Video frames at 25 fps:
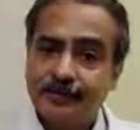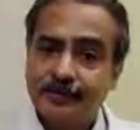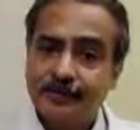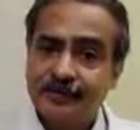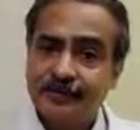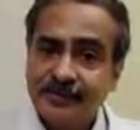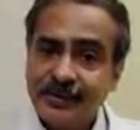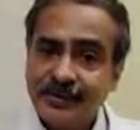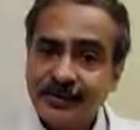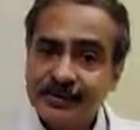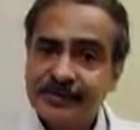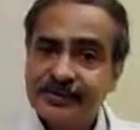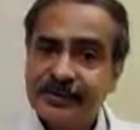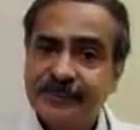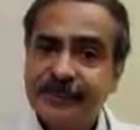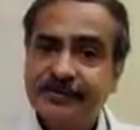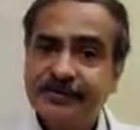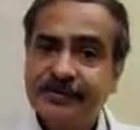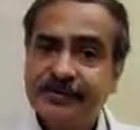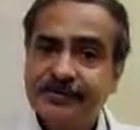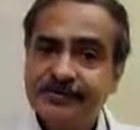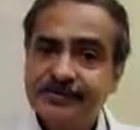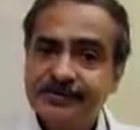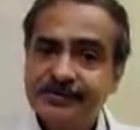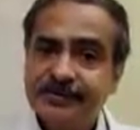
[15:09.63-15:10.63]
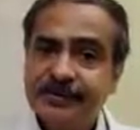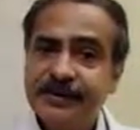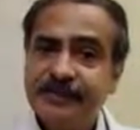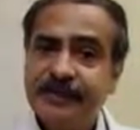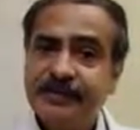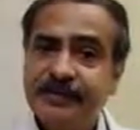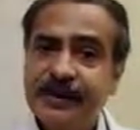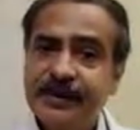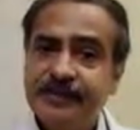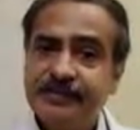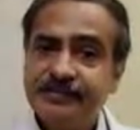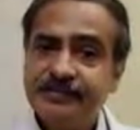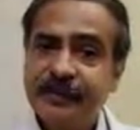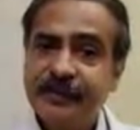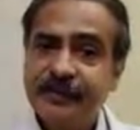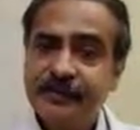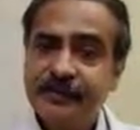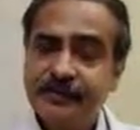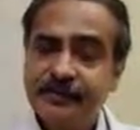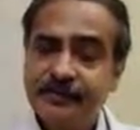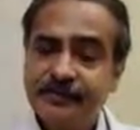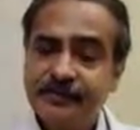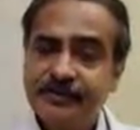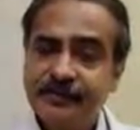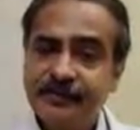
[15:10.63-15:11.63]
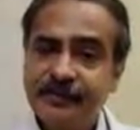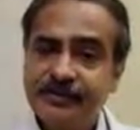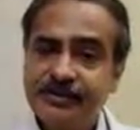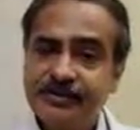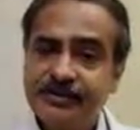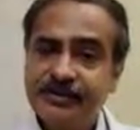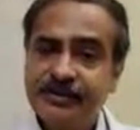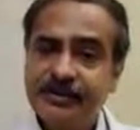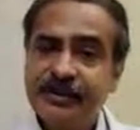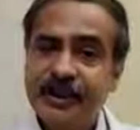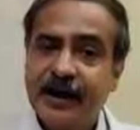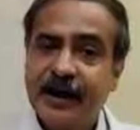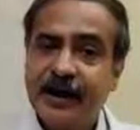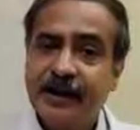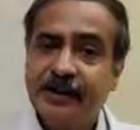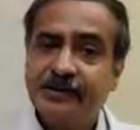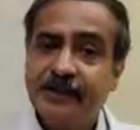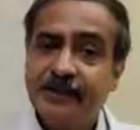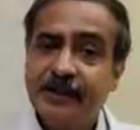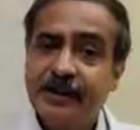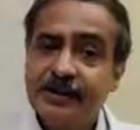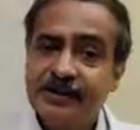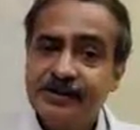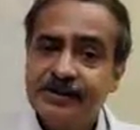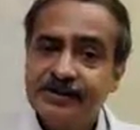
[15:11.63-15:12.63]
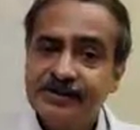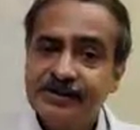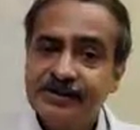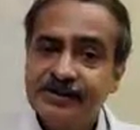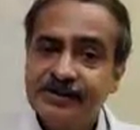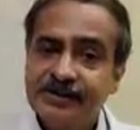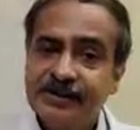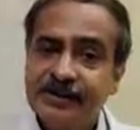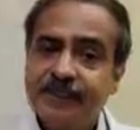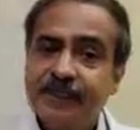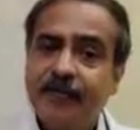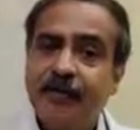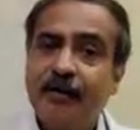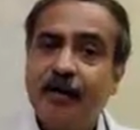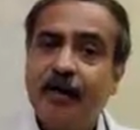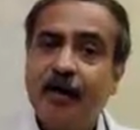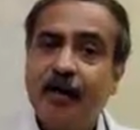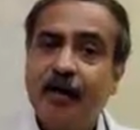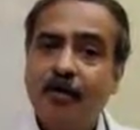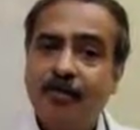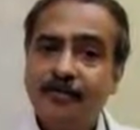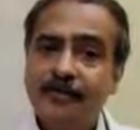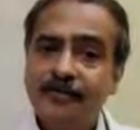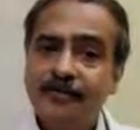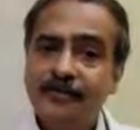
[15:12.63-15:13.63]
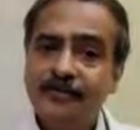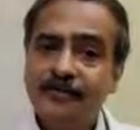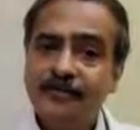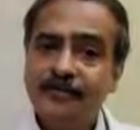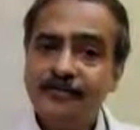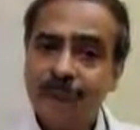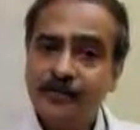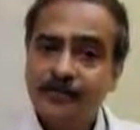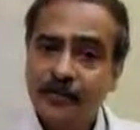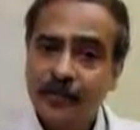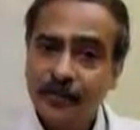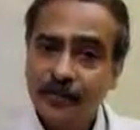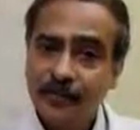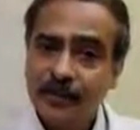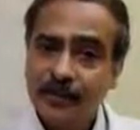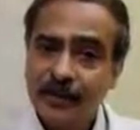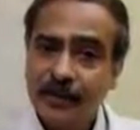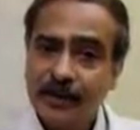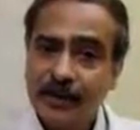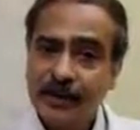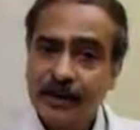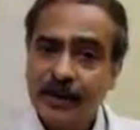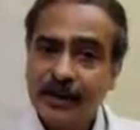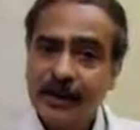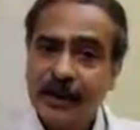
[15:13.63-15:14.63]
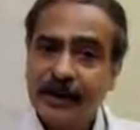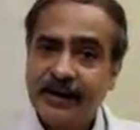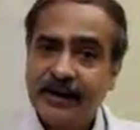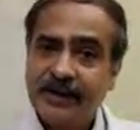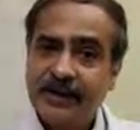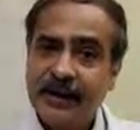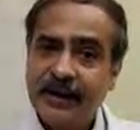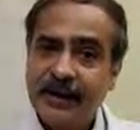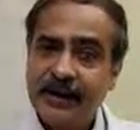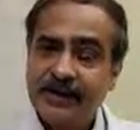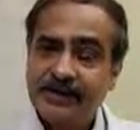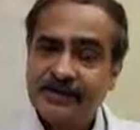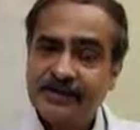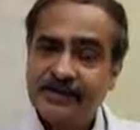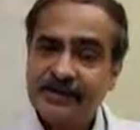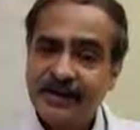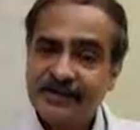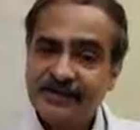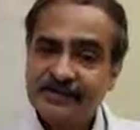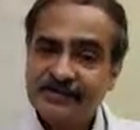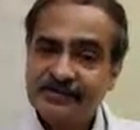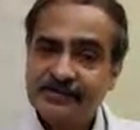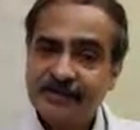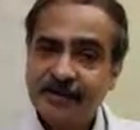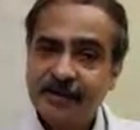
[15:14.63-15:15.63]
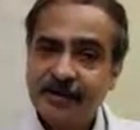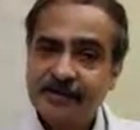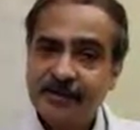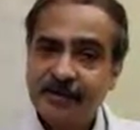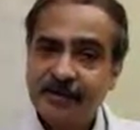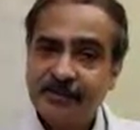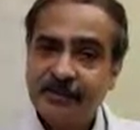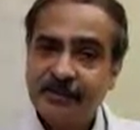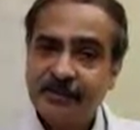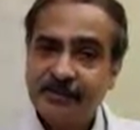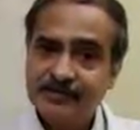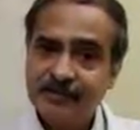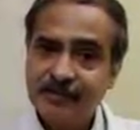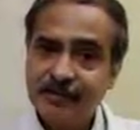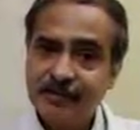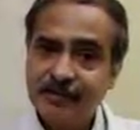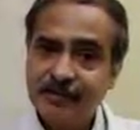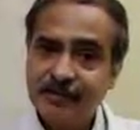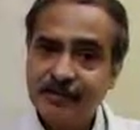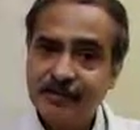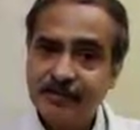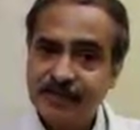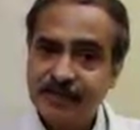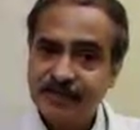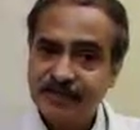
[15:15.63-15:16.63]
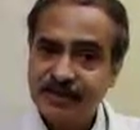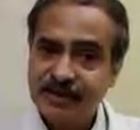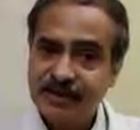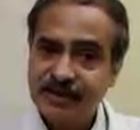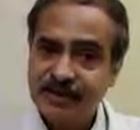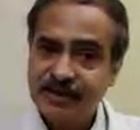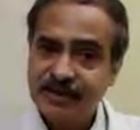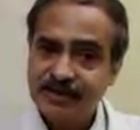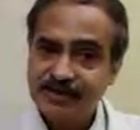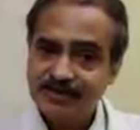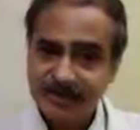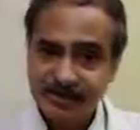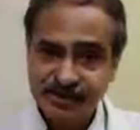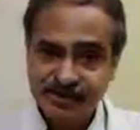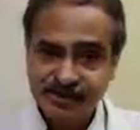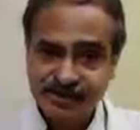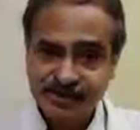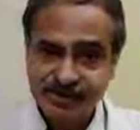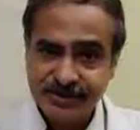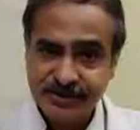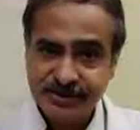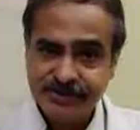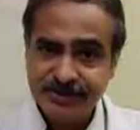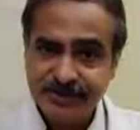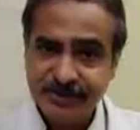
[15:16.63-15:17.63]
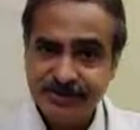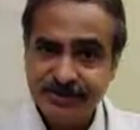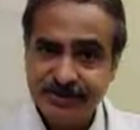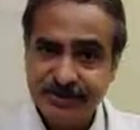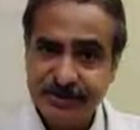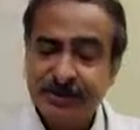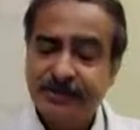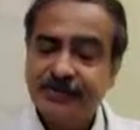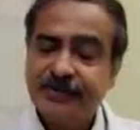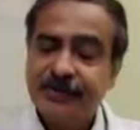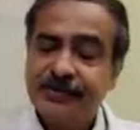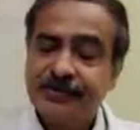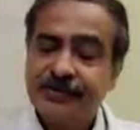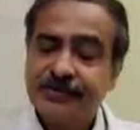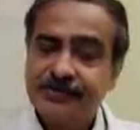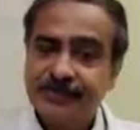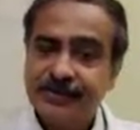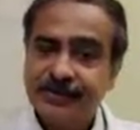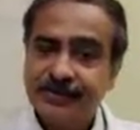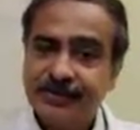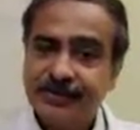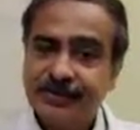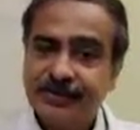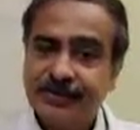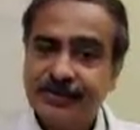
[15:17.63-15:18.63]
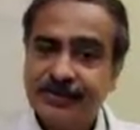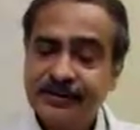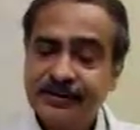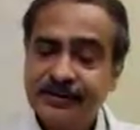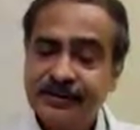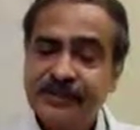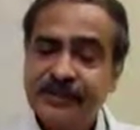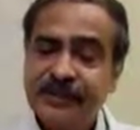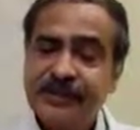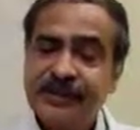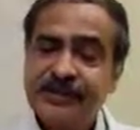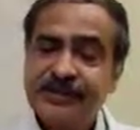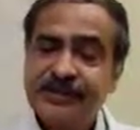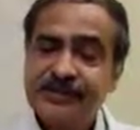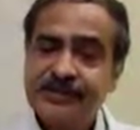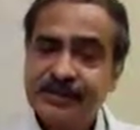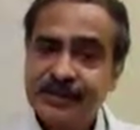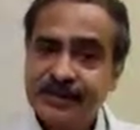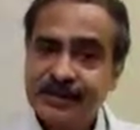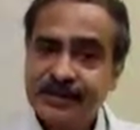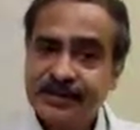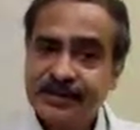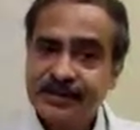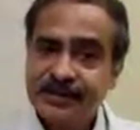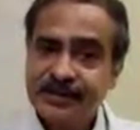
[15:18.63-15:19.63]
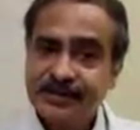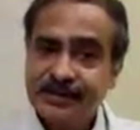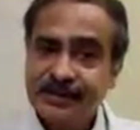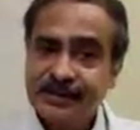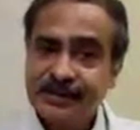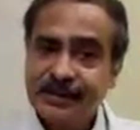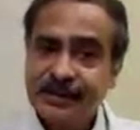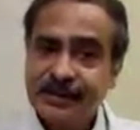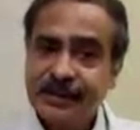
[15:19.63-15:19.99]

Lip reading: when there is a free capsular perforation, I may see a obvious hole at lateral aspect of vesicoprostatic junction. One. Second,